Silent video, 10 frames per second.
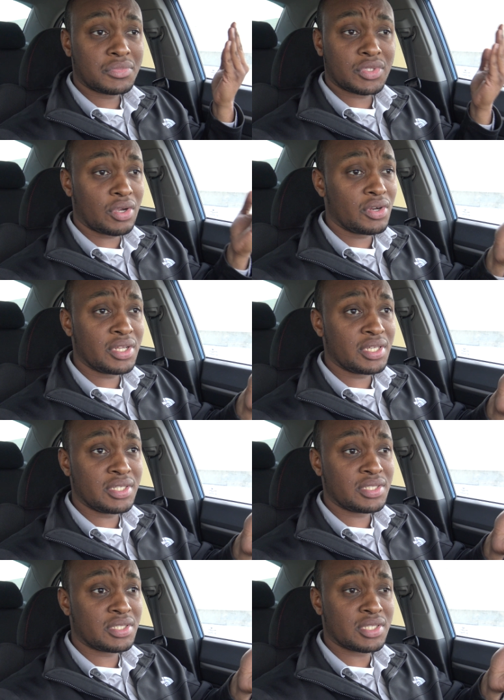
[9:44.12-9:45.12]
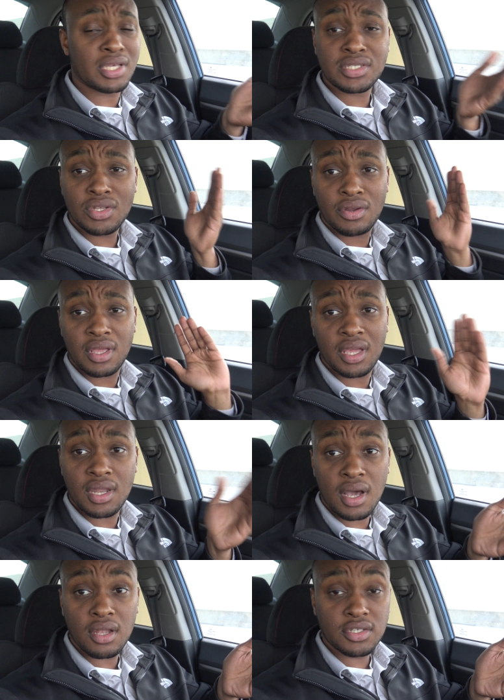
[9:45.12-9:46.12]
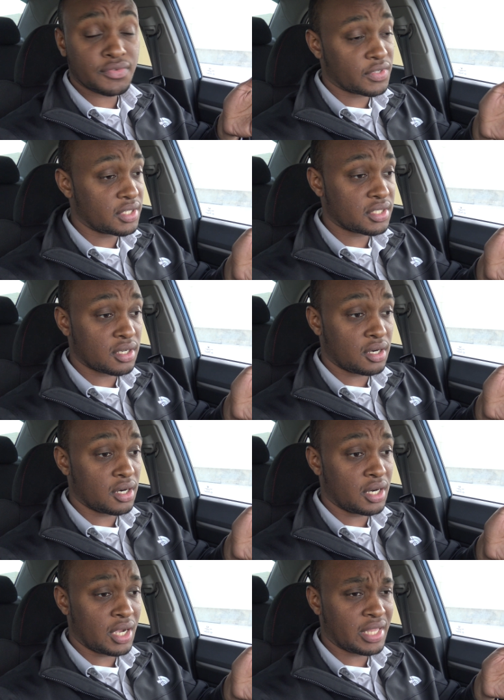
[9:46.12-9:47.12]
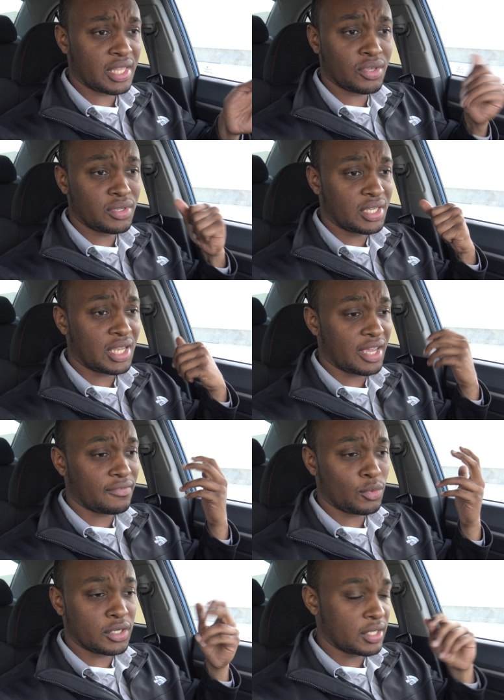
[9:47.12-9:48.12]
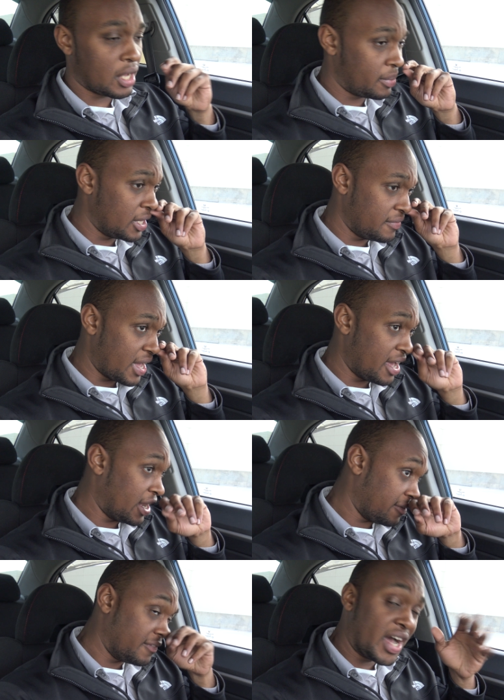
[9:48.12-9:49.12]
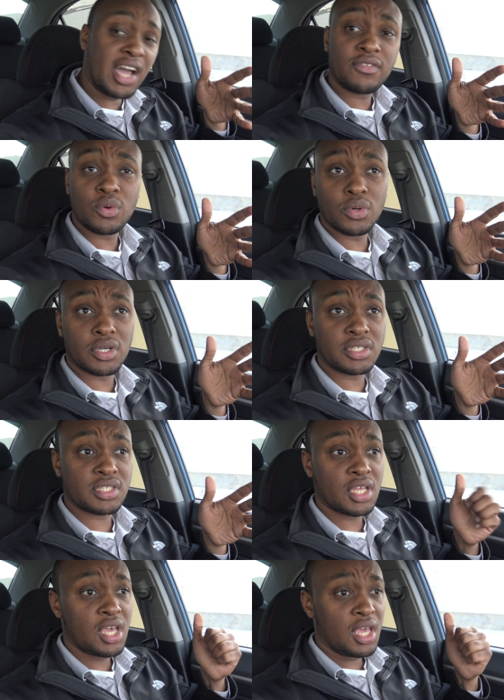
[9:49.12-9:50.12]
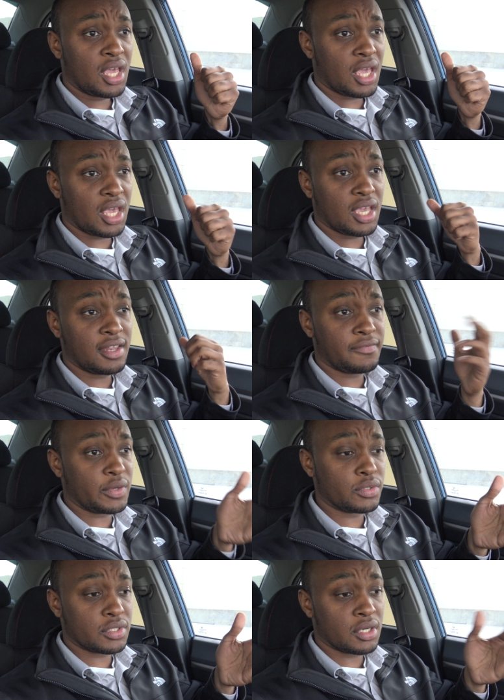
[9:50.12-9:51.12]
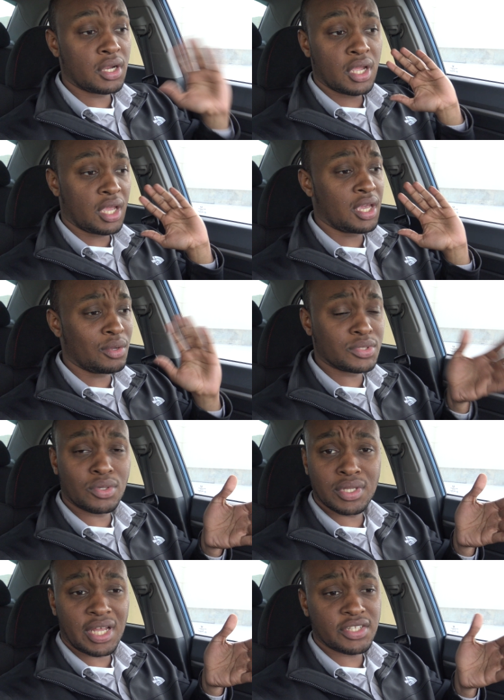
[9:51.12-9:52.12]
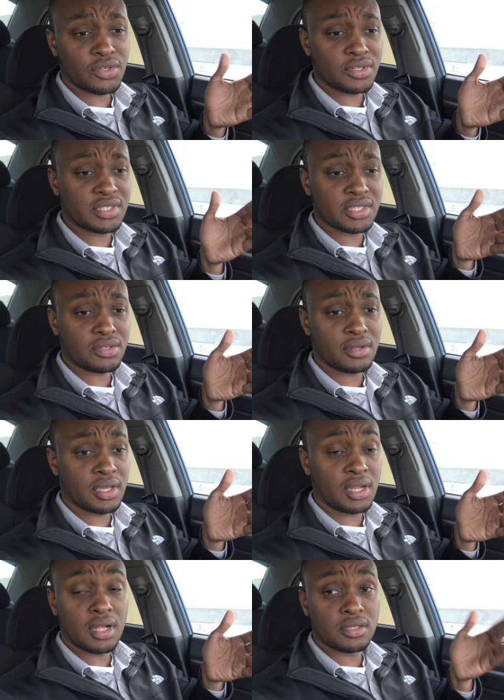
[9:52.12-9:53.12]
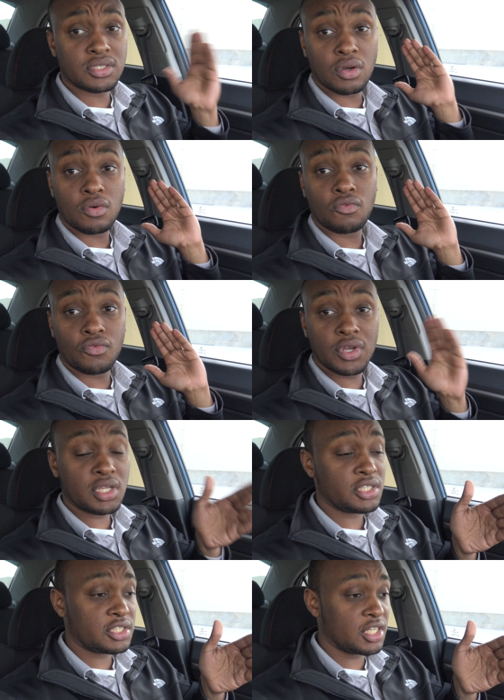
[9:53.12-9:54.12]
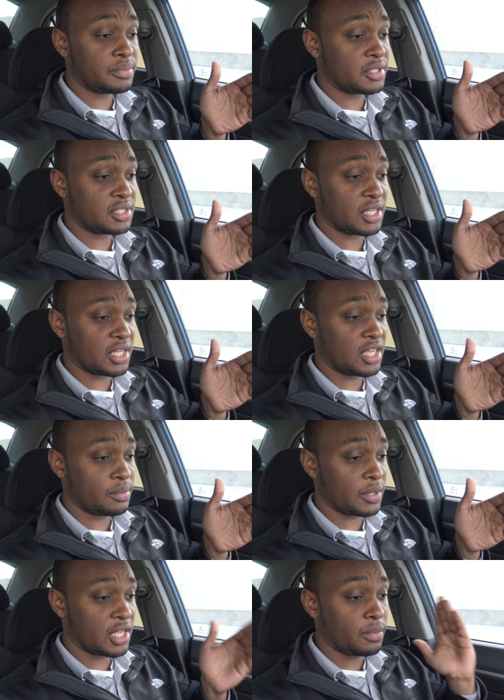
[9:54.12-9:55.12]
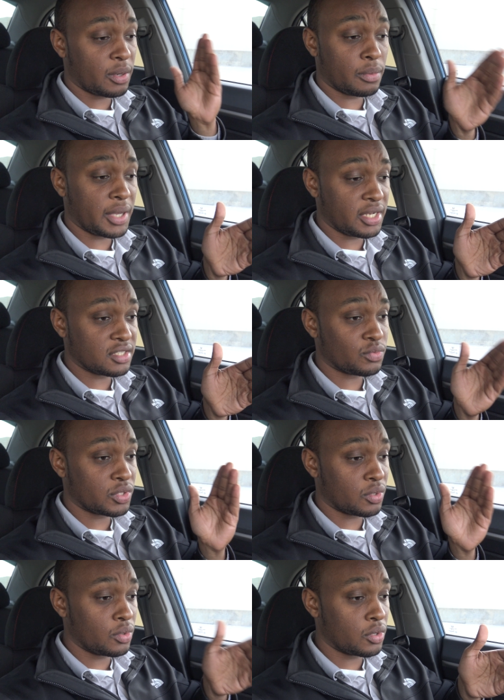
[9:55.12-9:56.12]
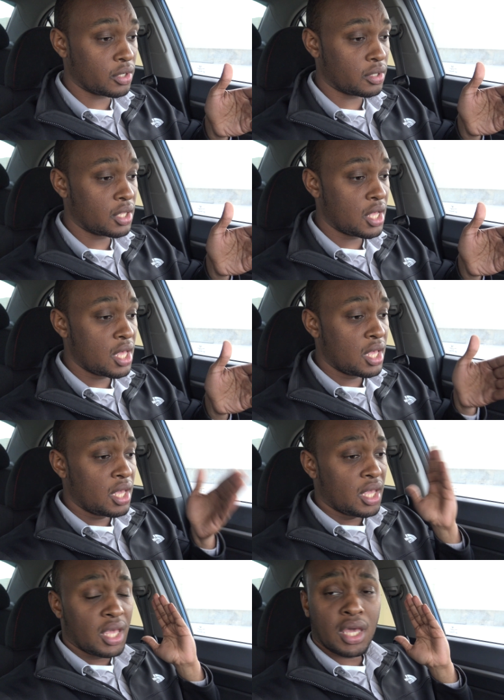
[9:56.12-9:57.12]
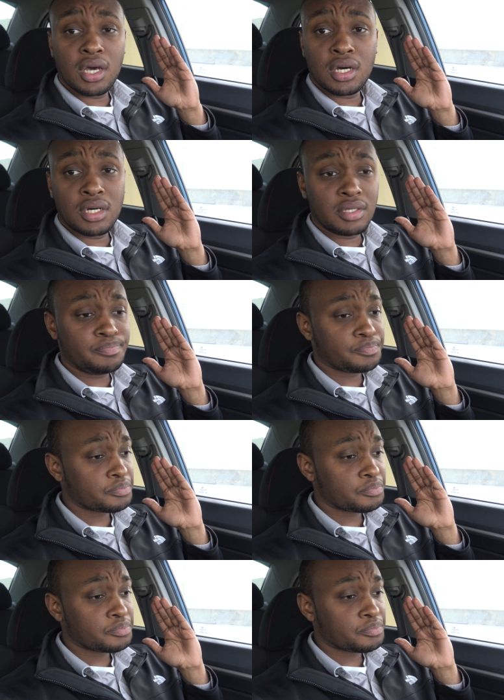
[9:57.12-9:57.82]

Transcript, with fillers: 36 38 dollars for this car i think you need like what i believe i had like five quarts and a filter and it was only like 36 38 dollars so really cheap to change keep keep up with maintenance with the oil um